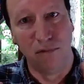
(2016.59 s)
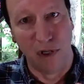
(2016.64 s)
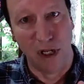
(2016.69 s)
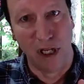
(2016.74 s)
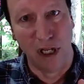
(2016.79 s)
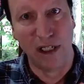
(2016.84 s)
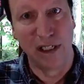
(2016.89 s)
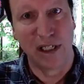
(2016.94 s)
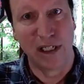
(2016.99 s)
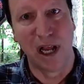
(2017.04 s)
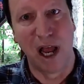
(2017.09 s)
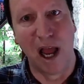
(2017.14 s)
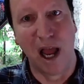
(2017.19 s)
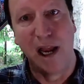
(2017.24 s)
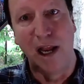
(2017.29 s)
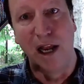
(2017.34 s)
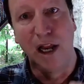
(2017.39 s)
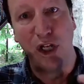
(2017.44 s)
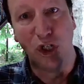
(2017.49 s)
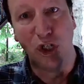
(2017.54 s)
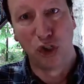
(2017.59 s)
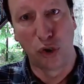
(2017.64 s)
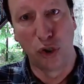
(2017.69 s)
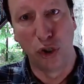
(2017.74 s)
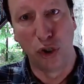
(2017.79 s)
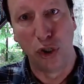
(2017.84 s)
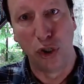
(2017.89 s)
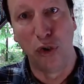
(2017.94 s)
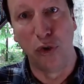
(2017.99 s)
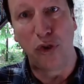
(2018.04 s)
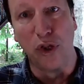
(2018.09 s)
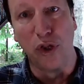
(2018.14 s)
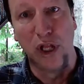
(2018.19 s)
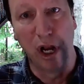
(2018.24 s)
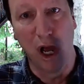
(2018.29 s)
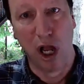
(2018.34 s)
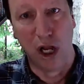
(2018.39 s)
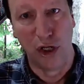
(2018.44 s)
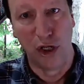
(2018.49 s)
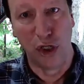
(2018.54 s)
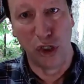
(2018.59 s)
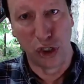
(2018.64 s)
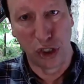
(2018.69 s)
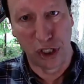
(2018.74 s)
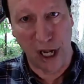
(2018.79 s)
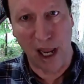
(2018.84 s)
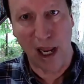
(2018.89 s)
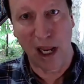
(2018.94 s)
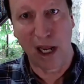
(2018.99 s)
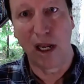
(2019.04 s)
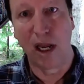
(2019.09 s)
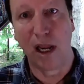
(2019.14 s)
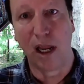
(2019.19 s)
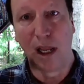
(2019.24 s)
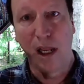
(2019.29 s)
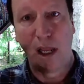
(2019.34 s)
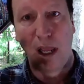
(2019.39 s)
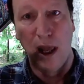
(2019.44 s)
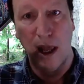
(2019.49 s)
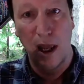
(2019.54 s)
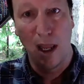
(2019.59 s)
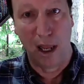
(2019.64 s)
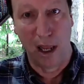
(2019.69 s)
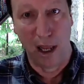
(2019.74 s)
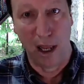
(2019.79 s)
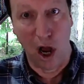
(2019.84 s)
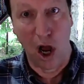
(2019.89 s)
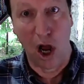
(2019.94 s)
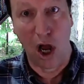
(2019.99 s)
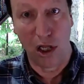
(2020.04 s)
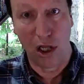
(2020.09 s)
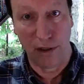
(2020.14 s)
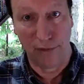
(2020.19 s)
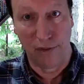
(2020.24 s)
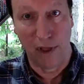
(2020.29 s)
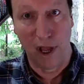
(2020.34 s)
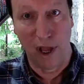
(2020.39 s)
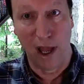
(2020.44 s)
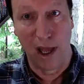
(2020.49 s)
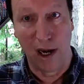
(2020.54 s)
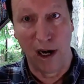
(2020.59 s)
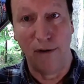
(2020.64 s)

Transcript: insight and truth and understanding and all of that,